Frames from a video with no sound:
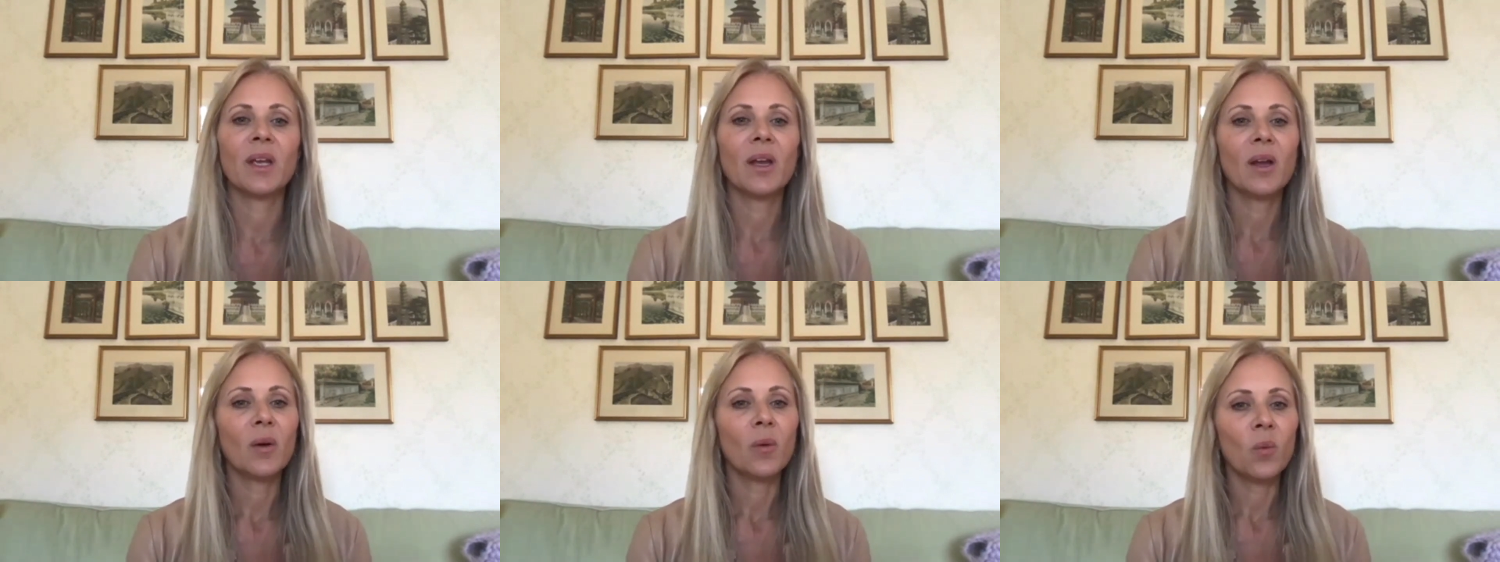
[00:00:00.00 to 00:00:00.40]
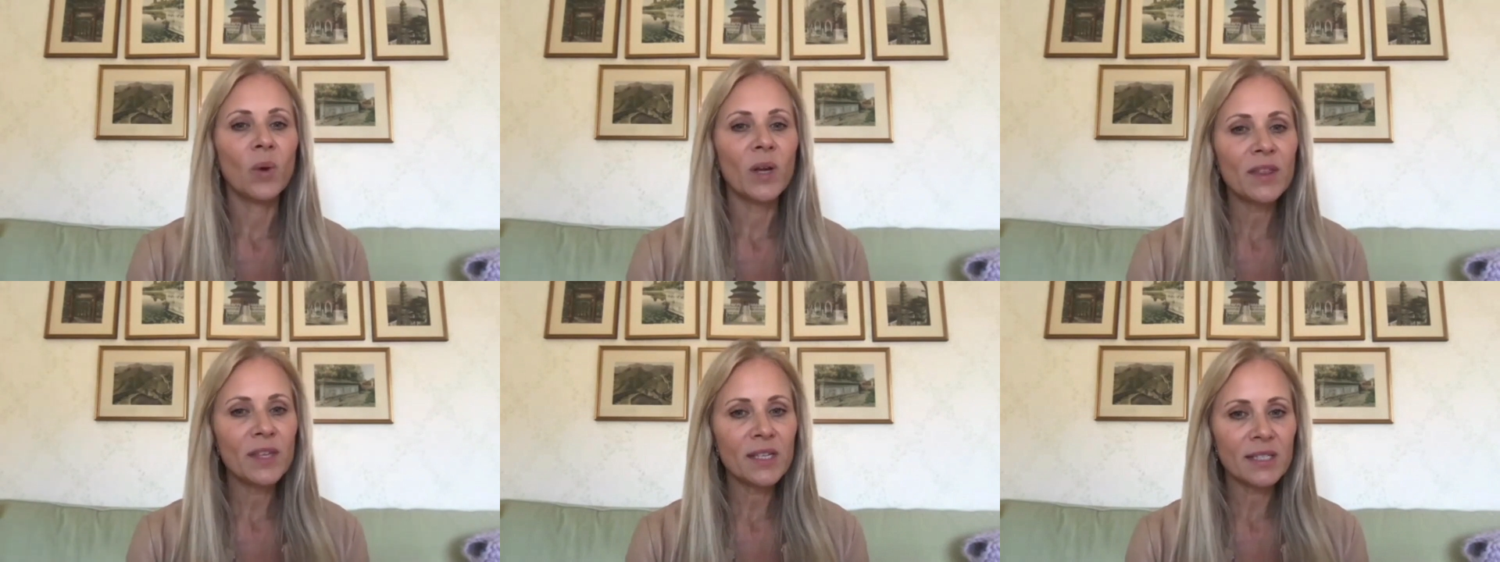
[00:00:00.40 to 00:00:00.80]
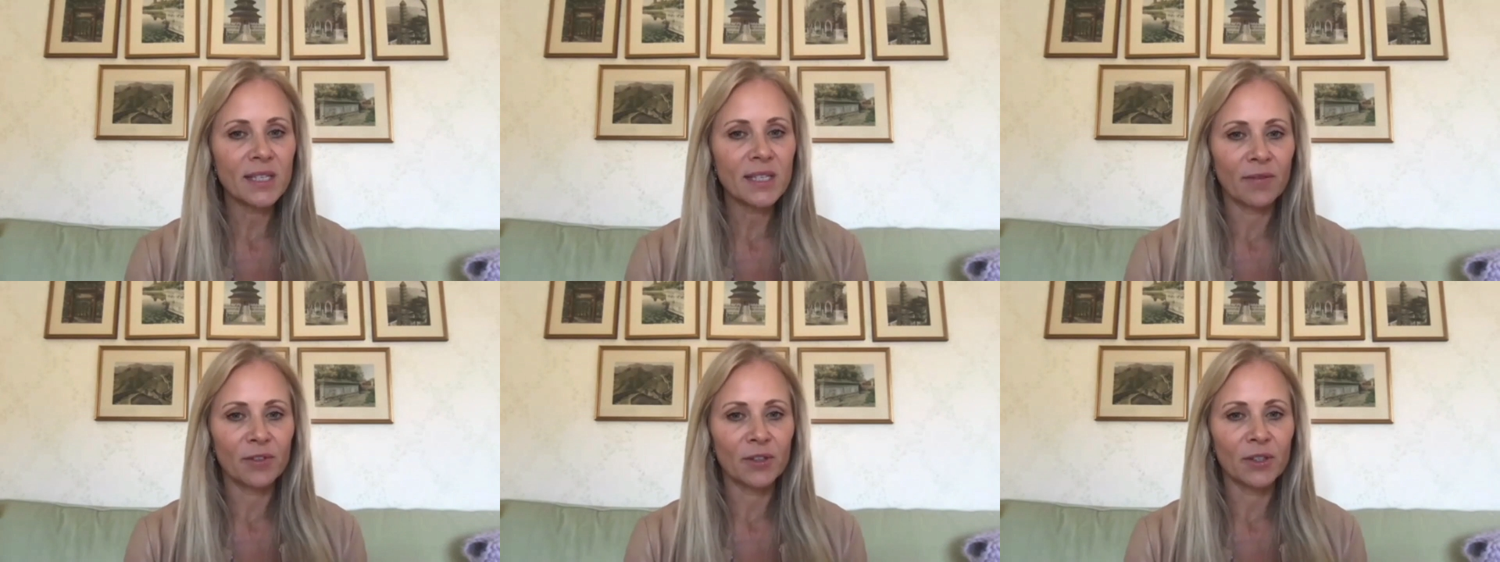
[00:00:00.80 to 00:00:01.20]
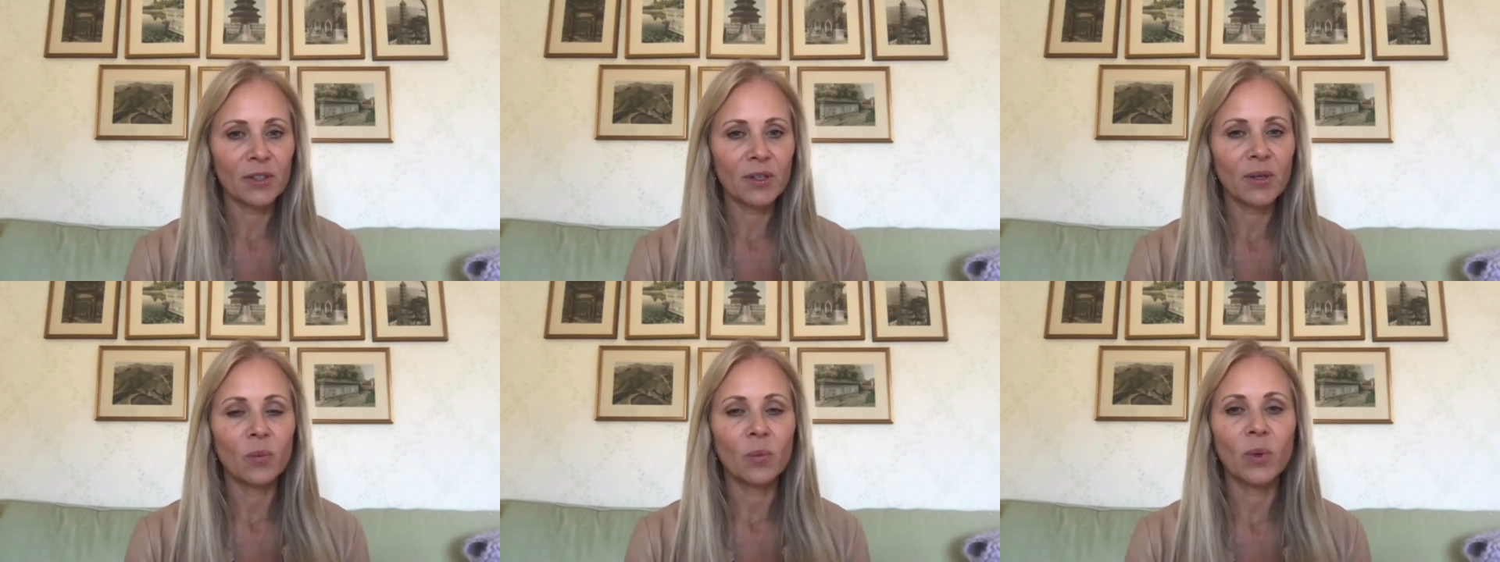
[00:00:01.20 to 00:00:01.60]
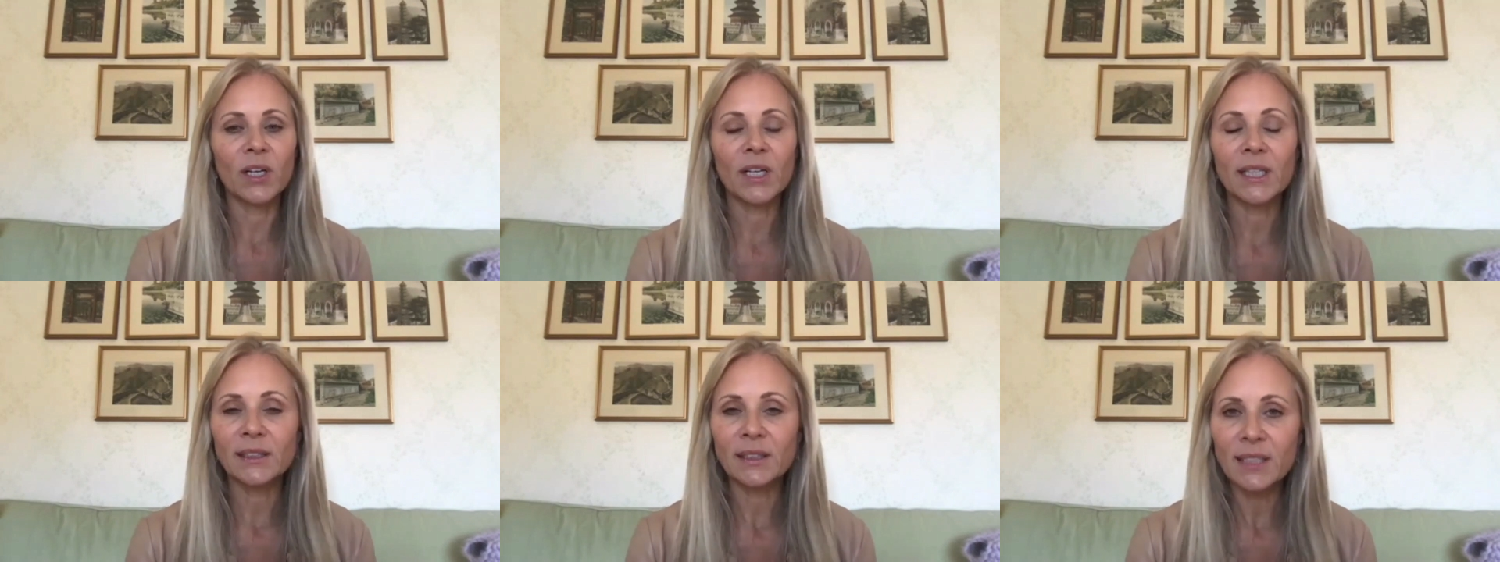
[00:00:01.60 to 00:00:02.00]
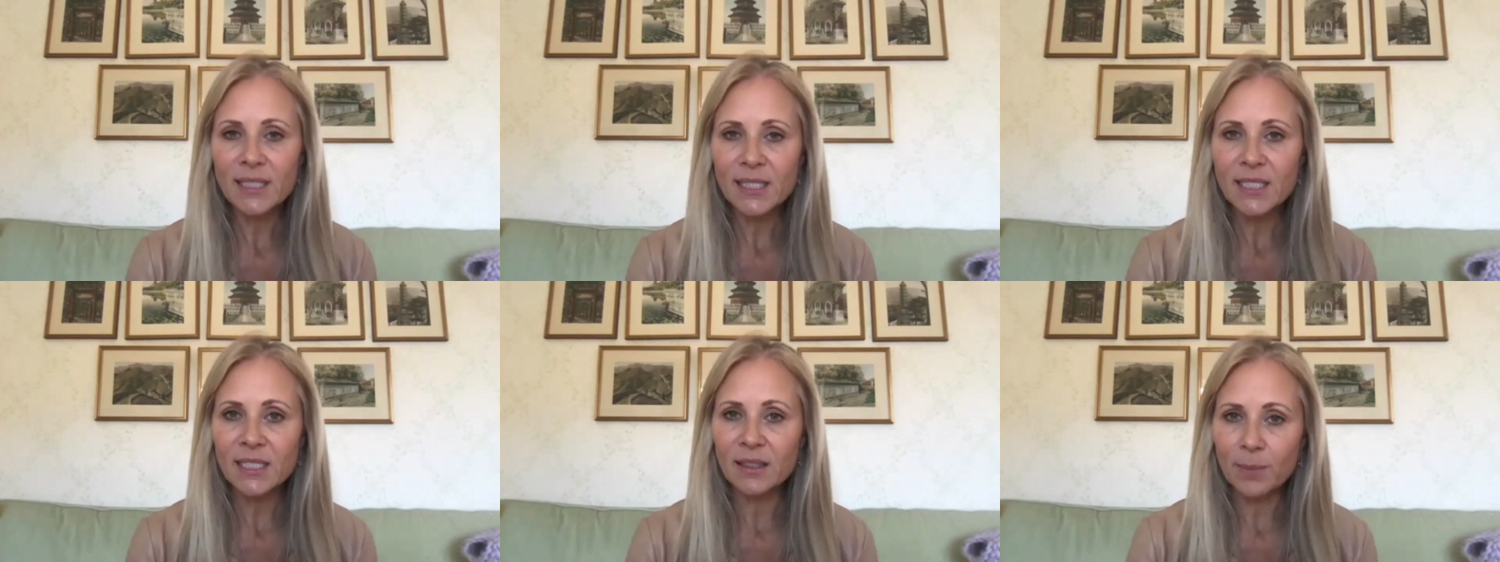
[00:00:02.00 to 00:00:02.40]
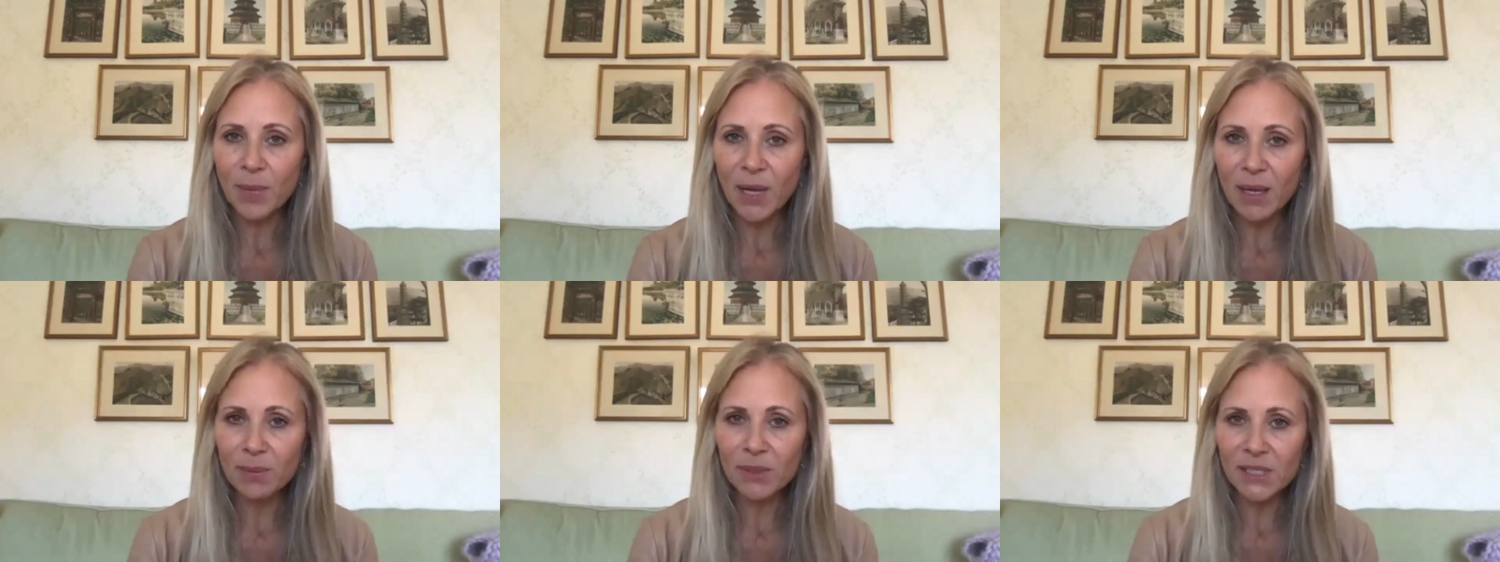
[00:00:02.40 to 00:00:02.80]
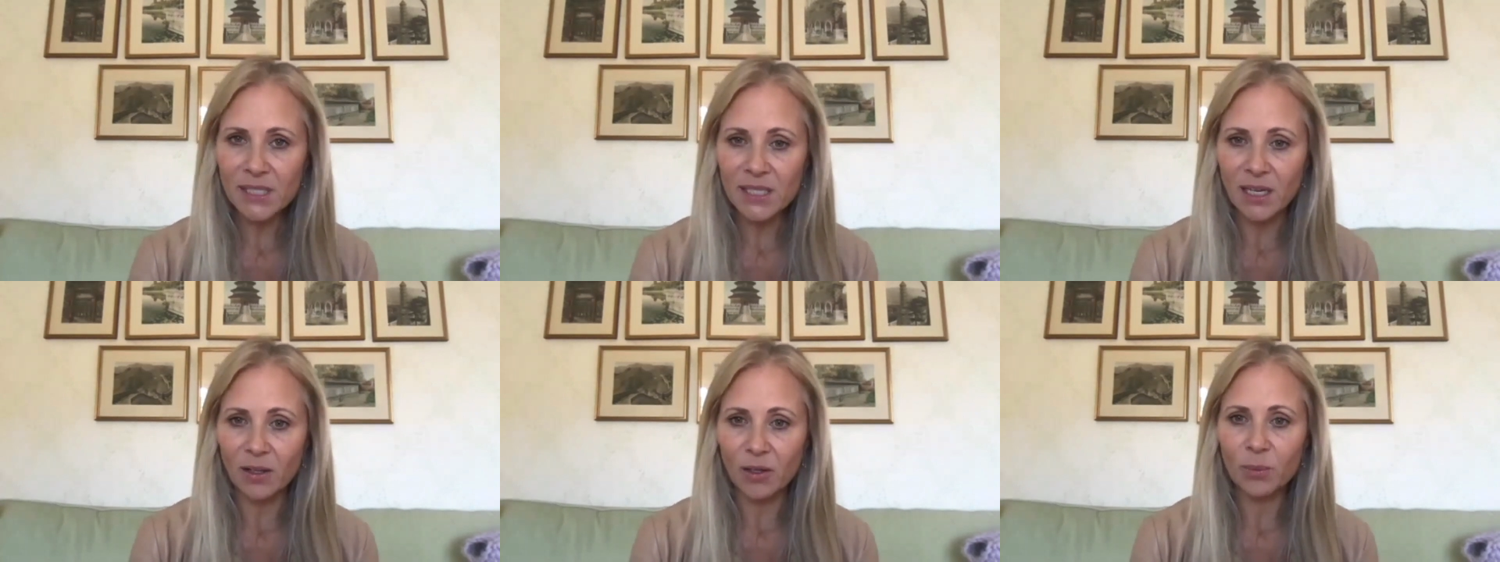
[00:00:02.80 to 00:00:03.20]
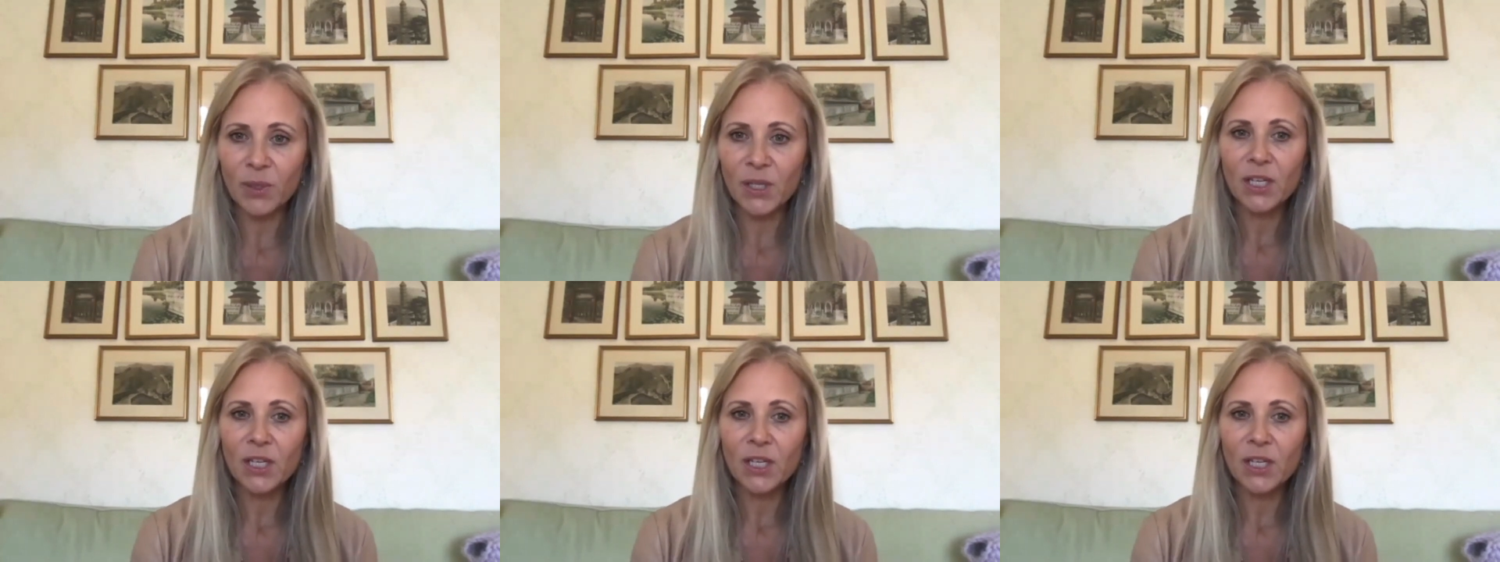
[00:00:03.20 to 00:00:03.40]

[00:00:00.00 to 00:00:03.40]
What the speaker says: With this effort, we're enlisting the public's help